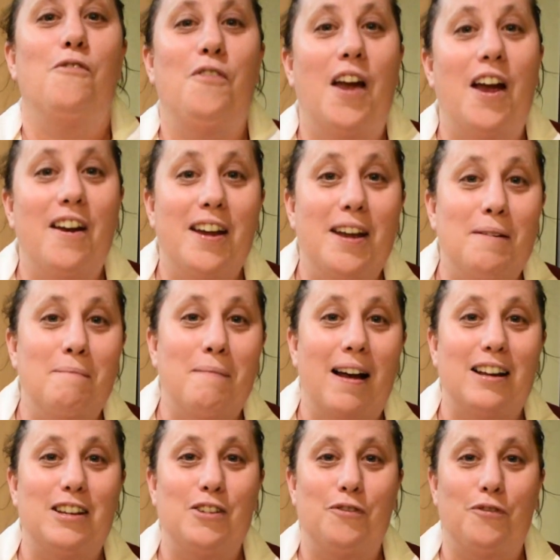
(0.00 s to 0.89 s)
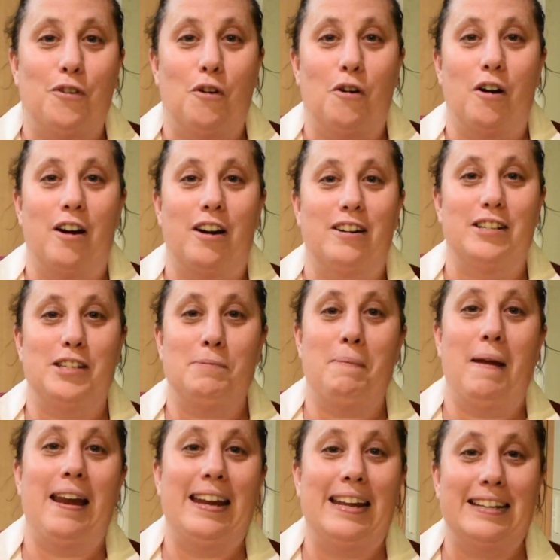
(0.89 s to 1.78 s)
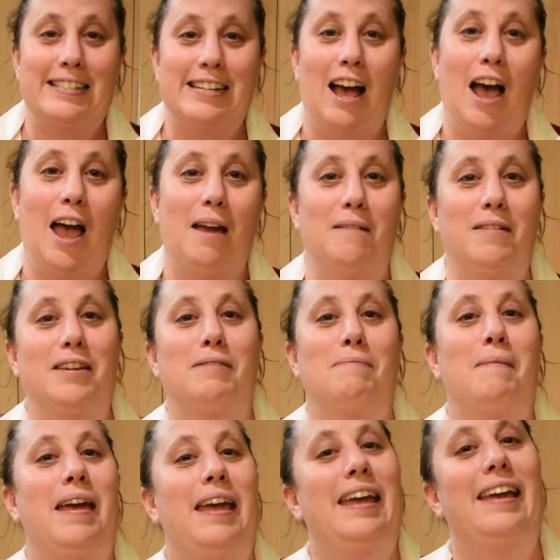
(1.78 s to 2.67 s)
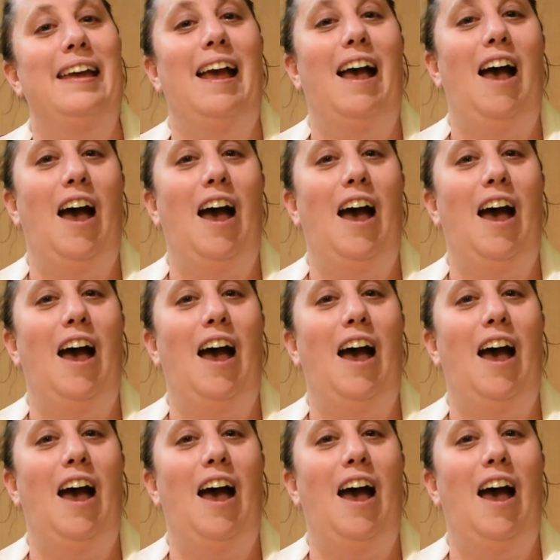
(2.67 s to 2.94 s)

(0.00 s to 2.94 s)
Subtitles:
very much for spending time with me.